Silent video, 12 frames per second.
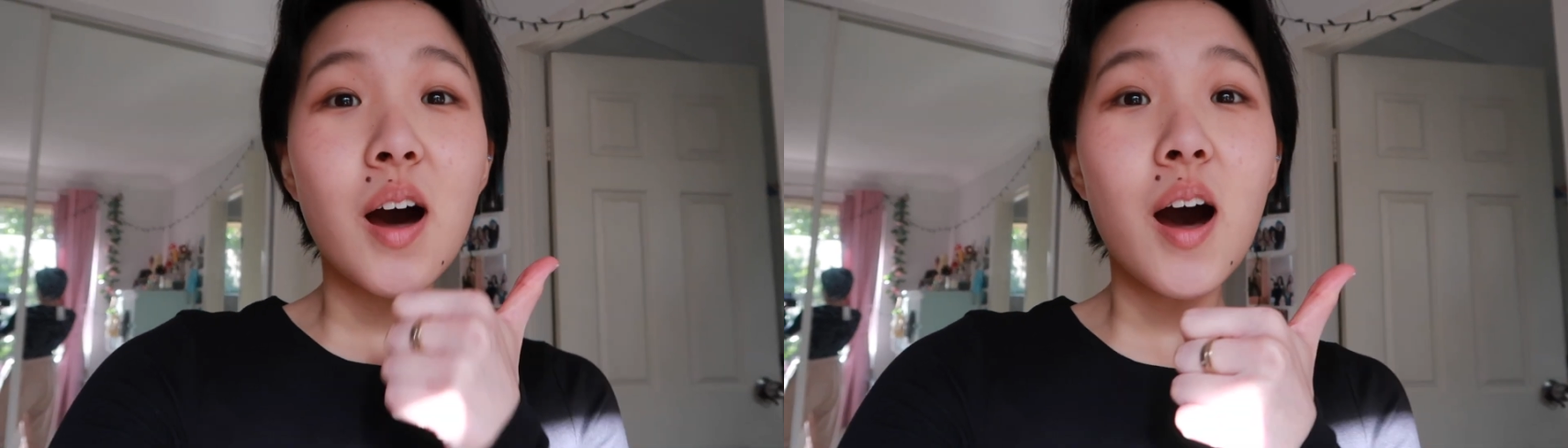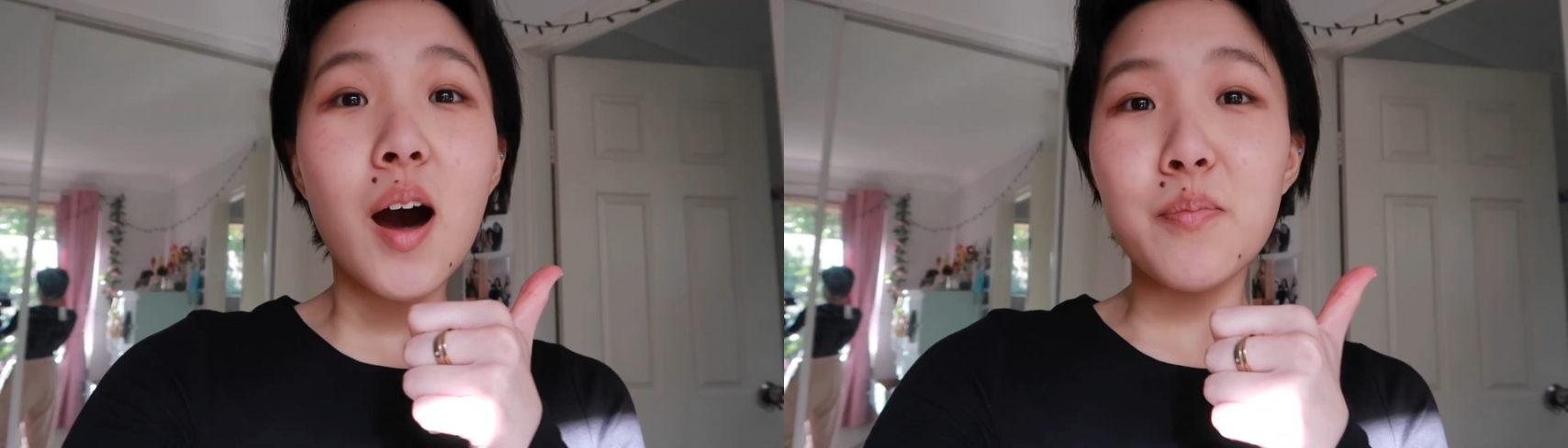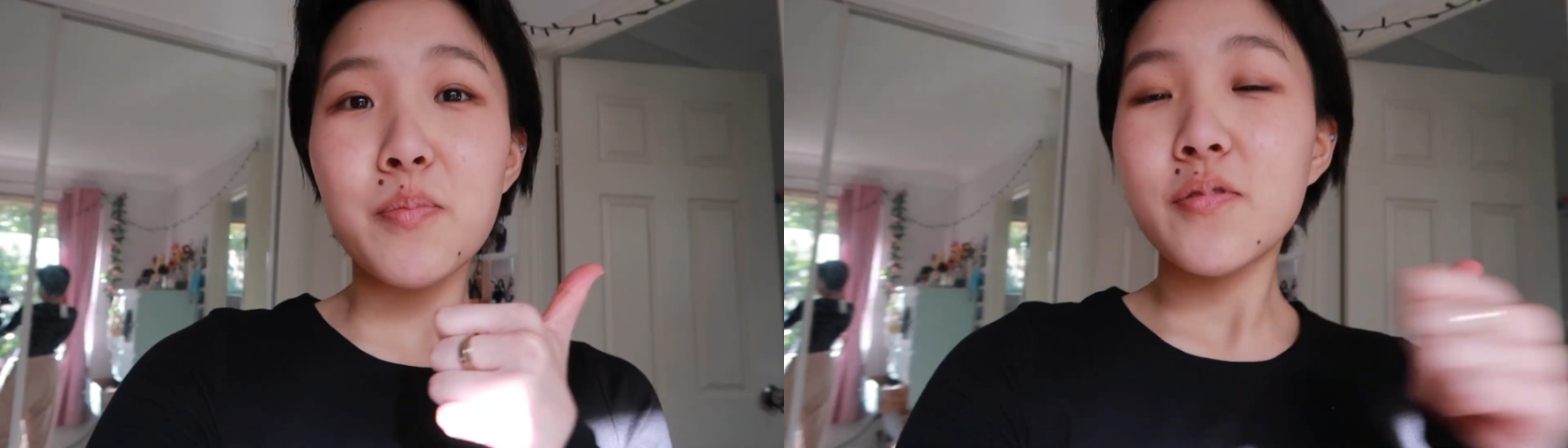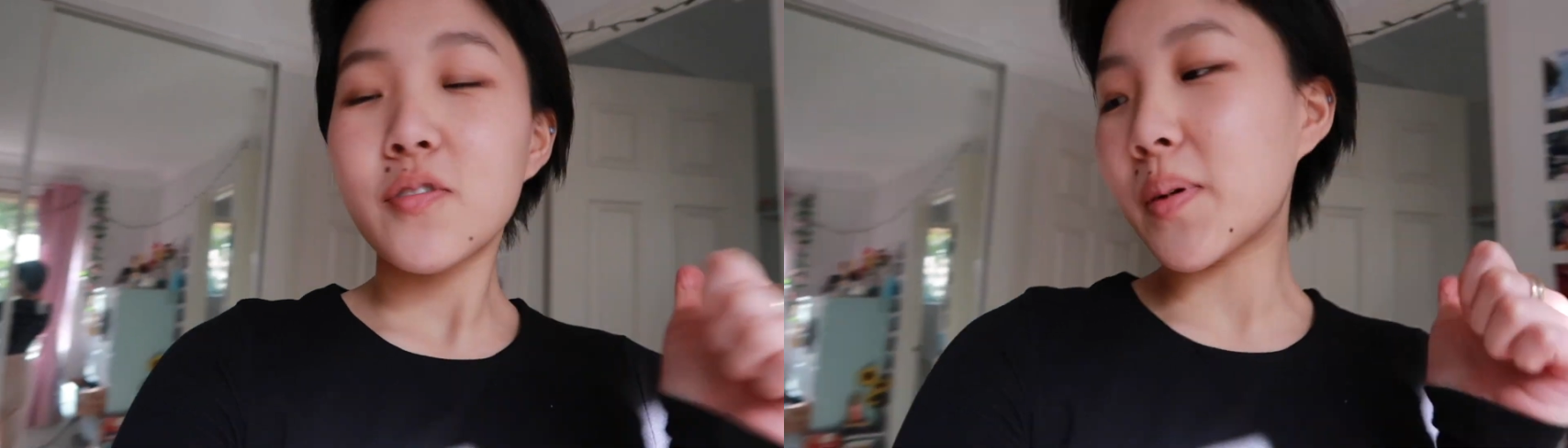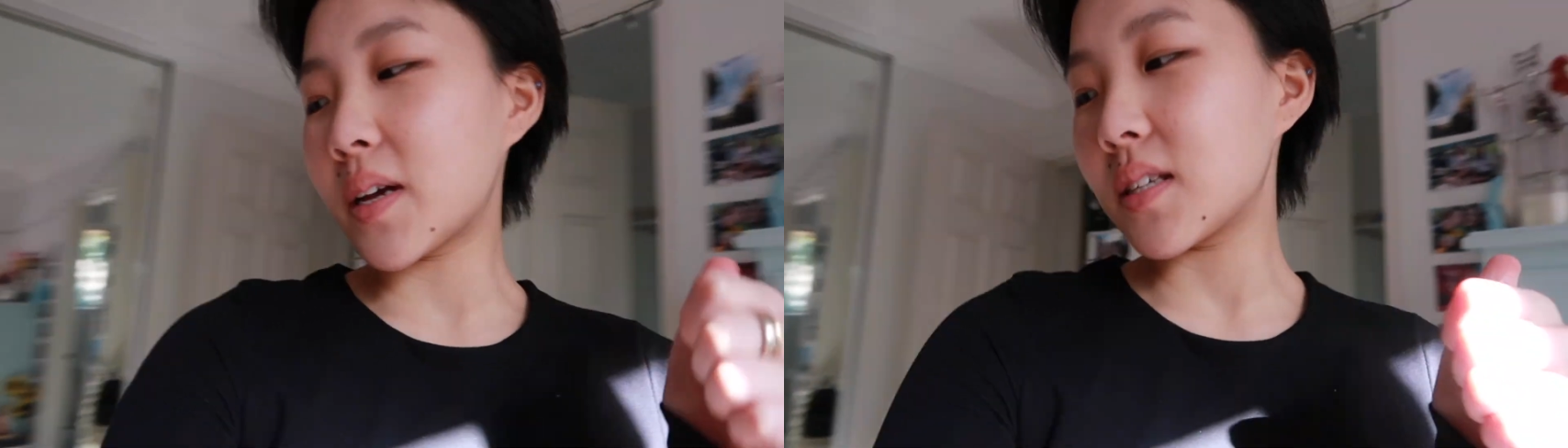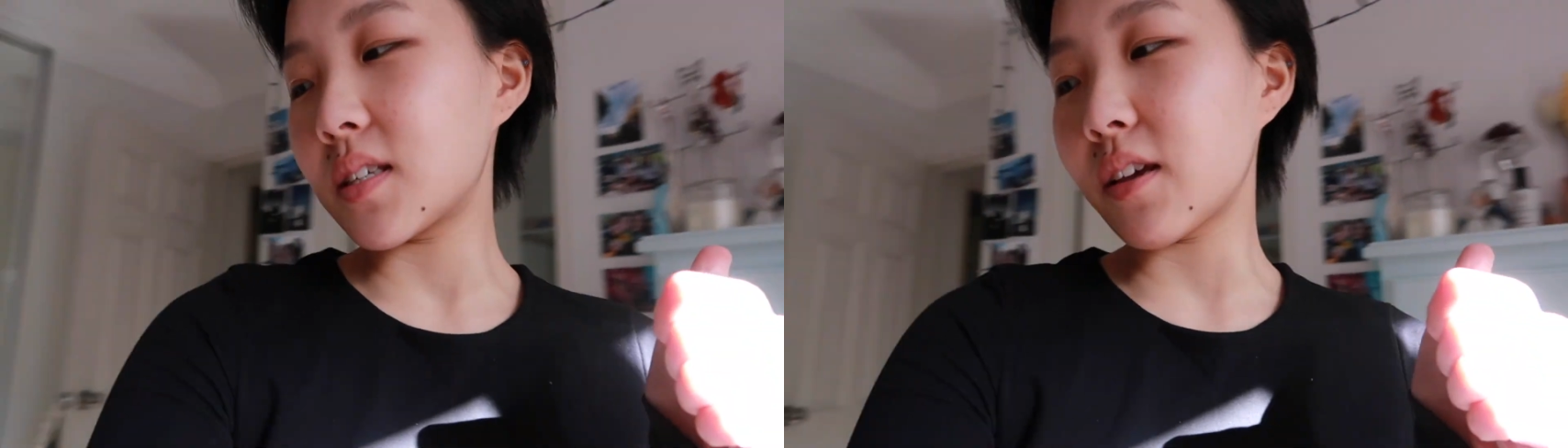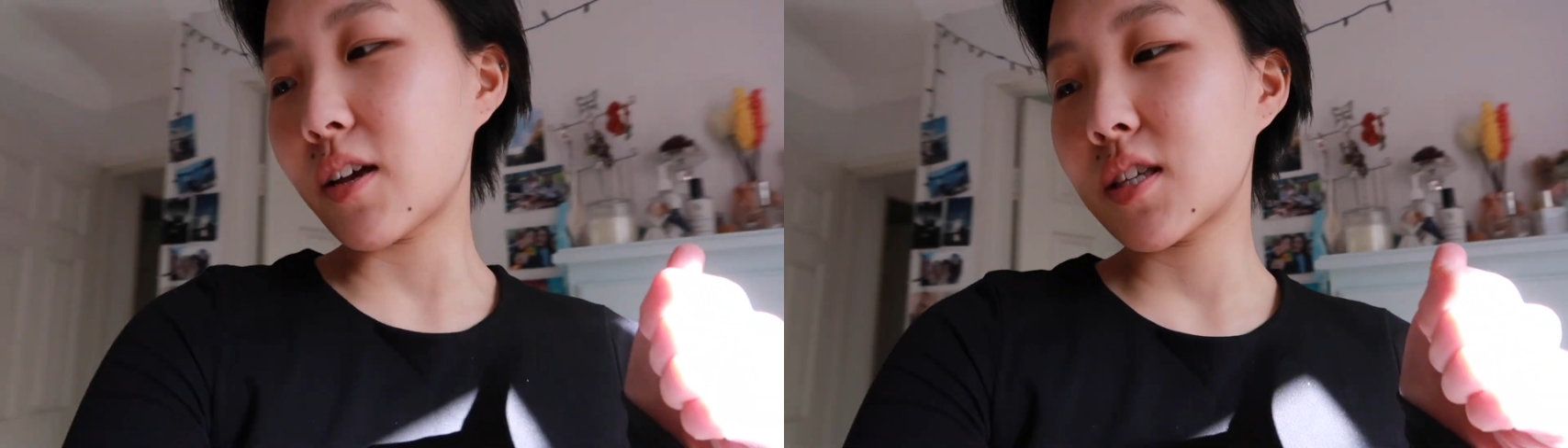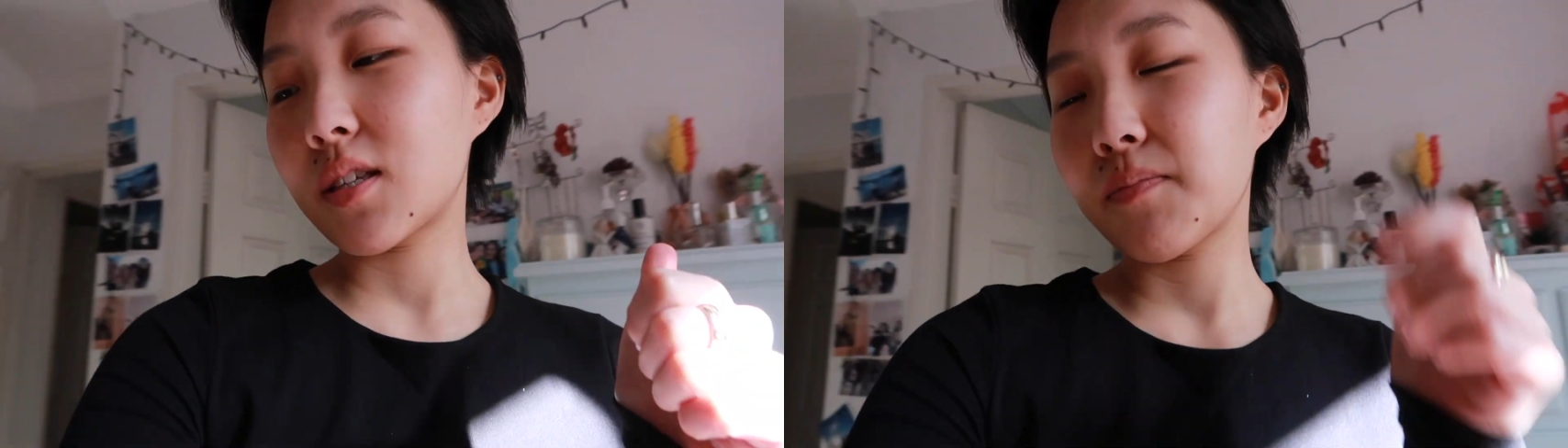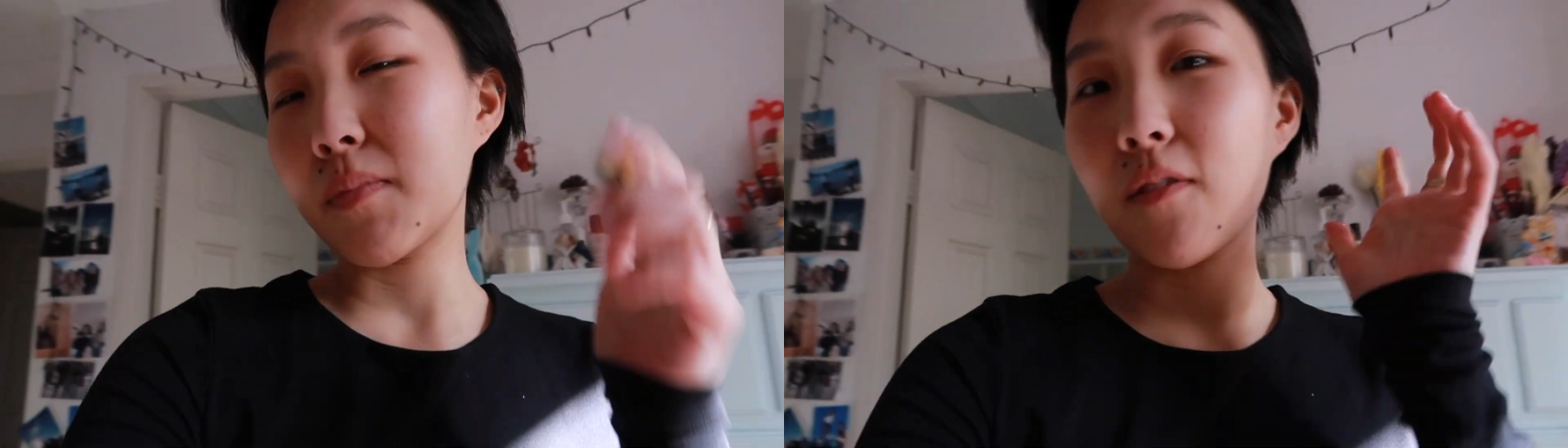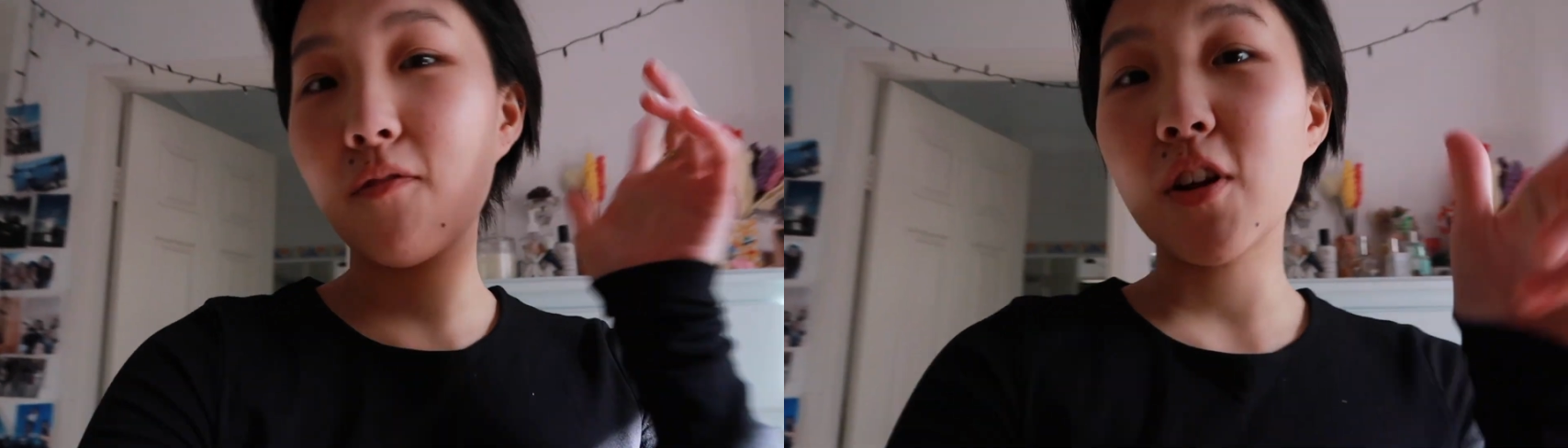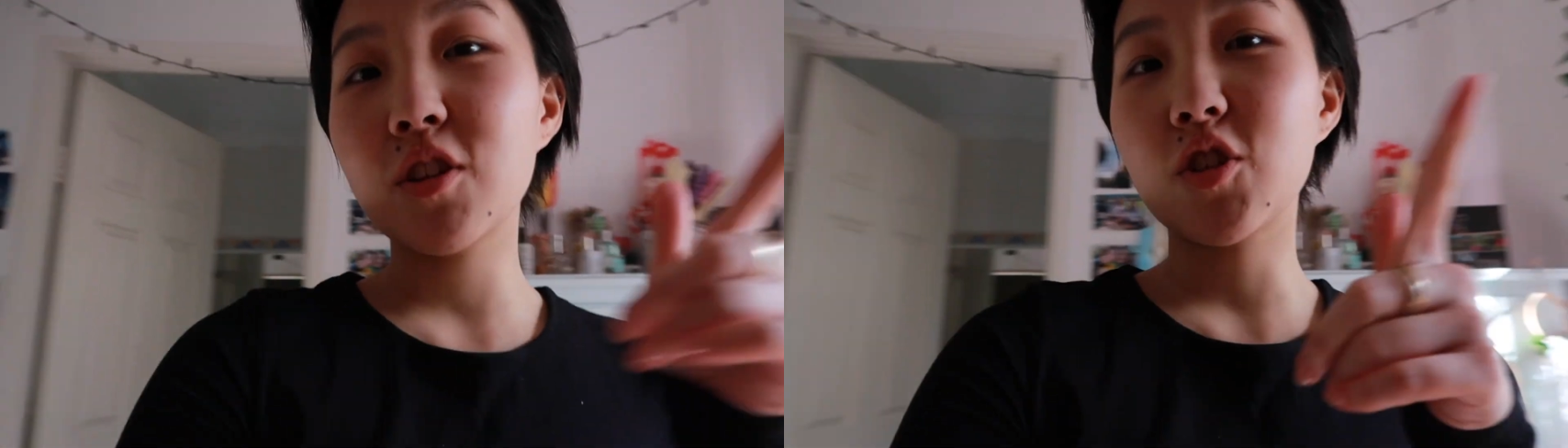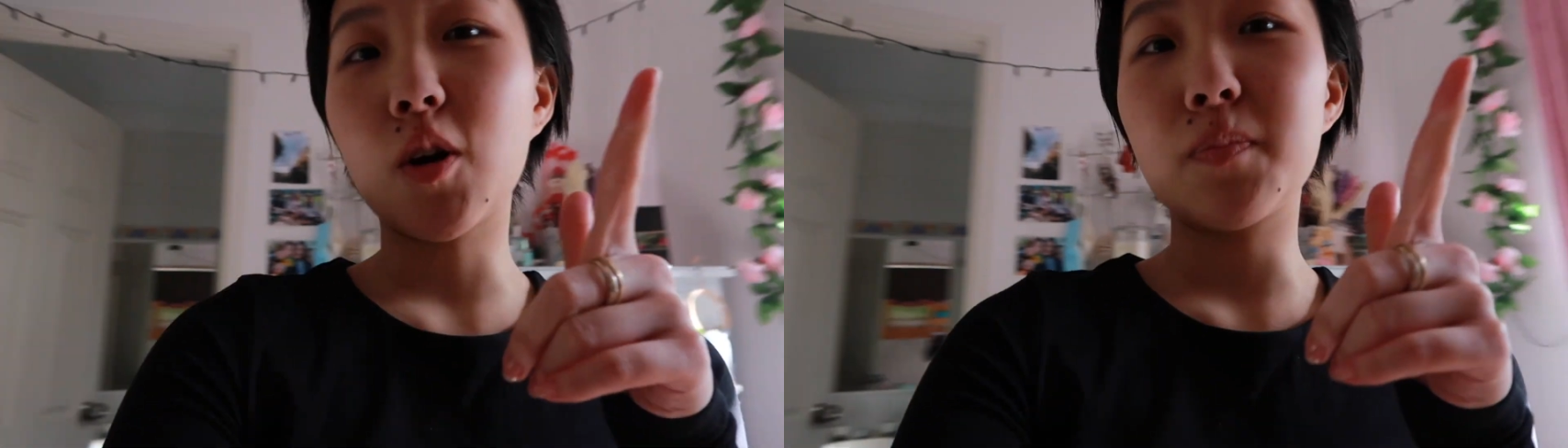up for basics. My
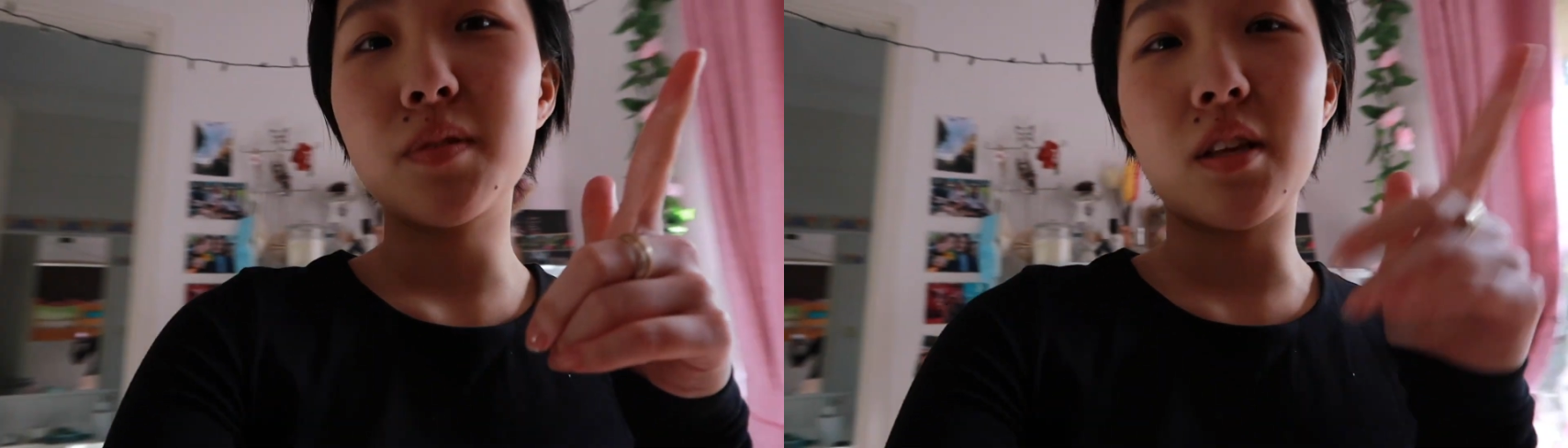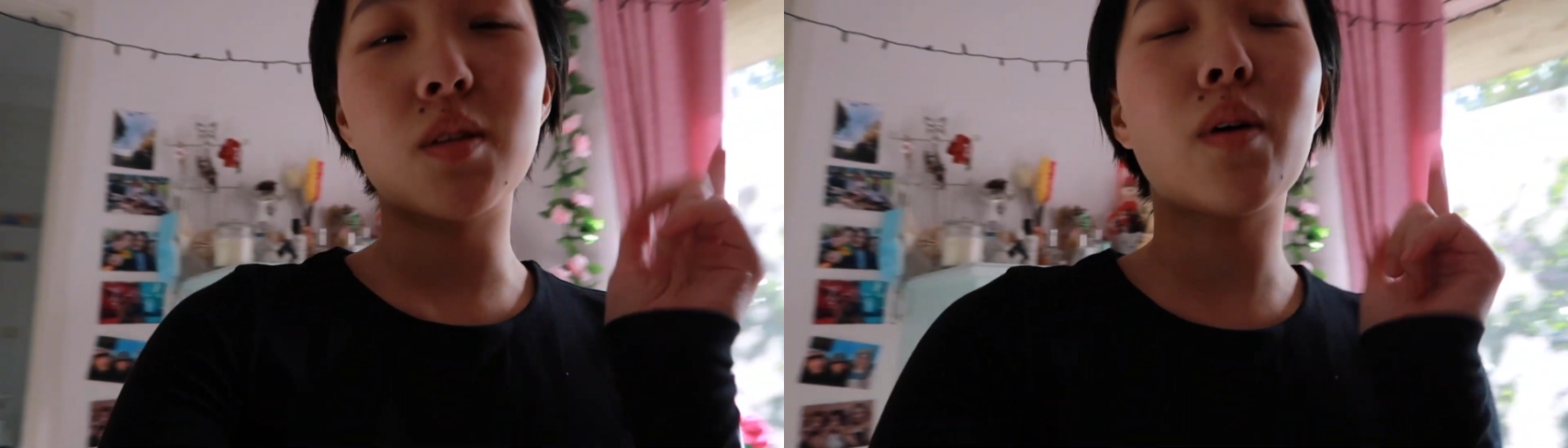friend shops there,